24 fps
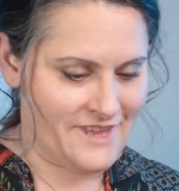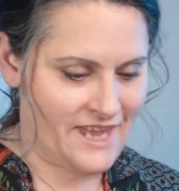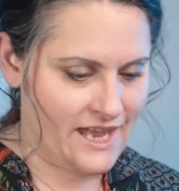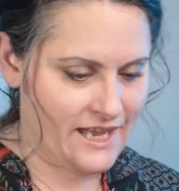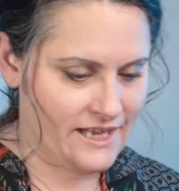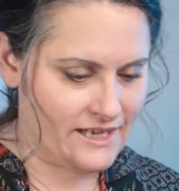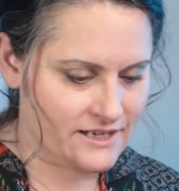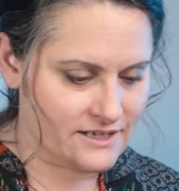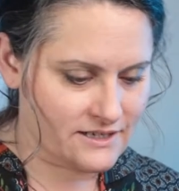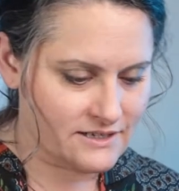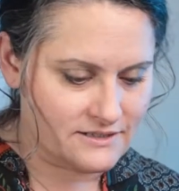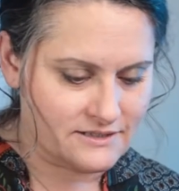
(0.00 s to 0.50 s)

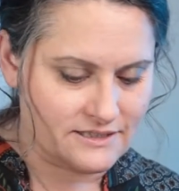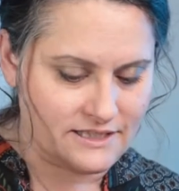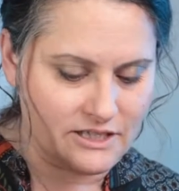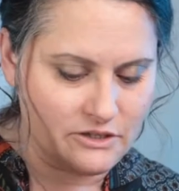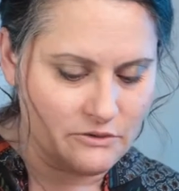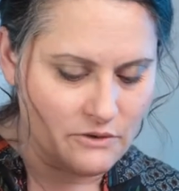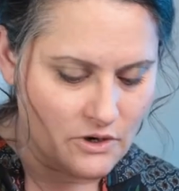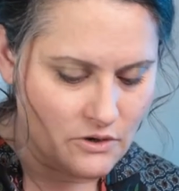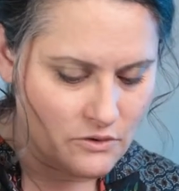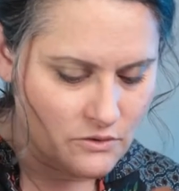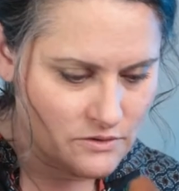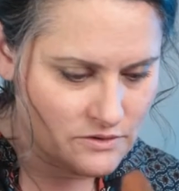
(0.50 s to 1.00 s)
Hey,
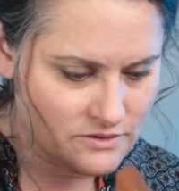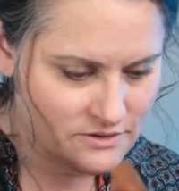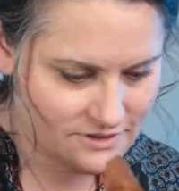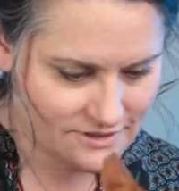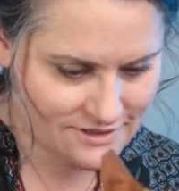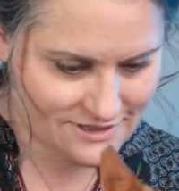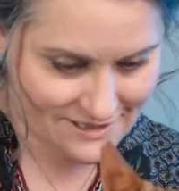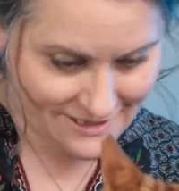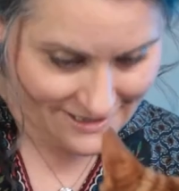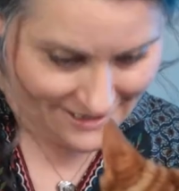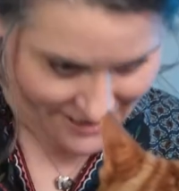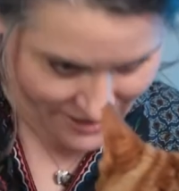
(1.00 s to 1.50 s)
Nero,
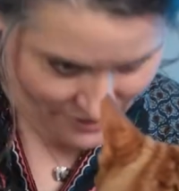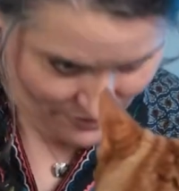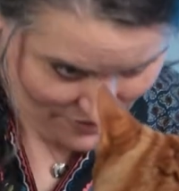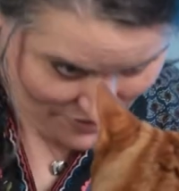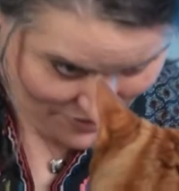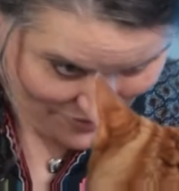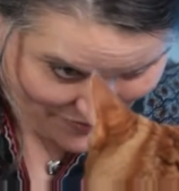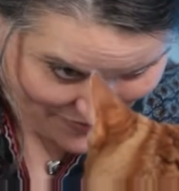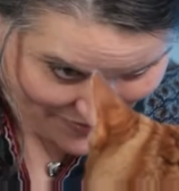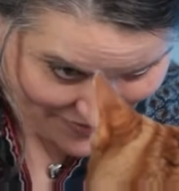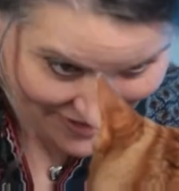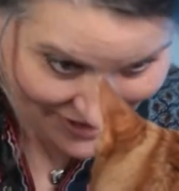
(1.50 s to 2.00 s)
Nero,
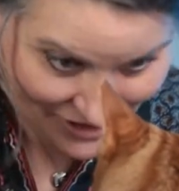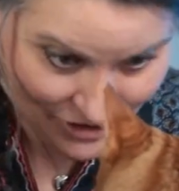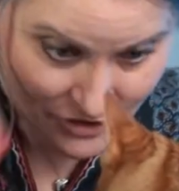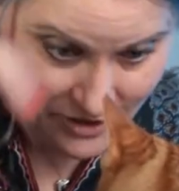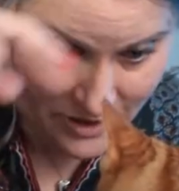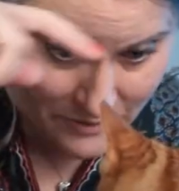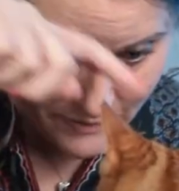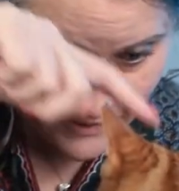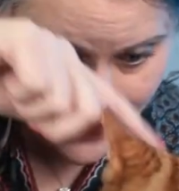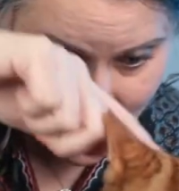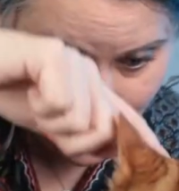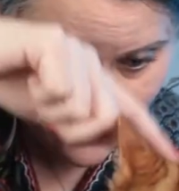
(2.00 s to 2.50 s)
look
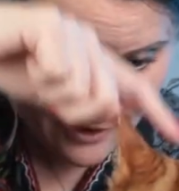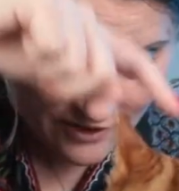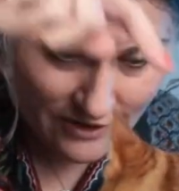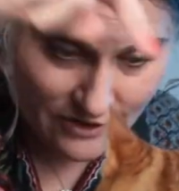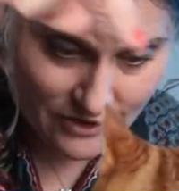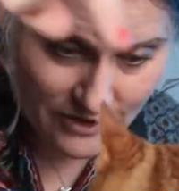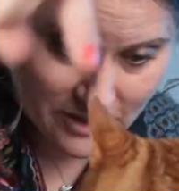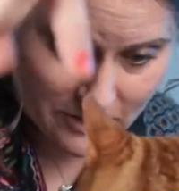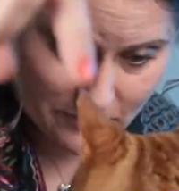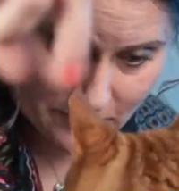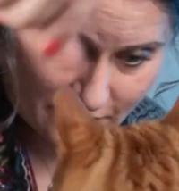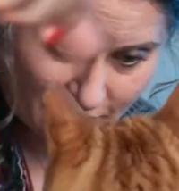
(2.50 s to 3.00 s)
up here,
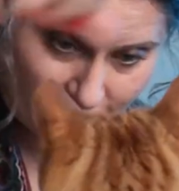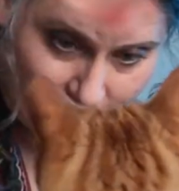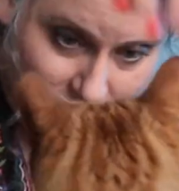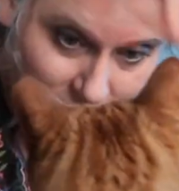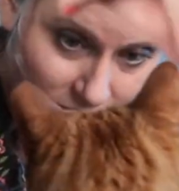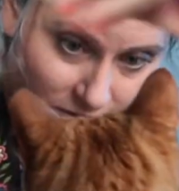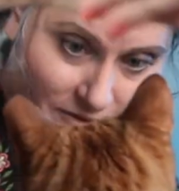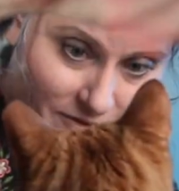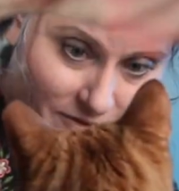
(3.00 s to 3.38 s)
look up here.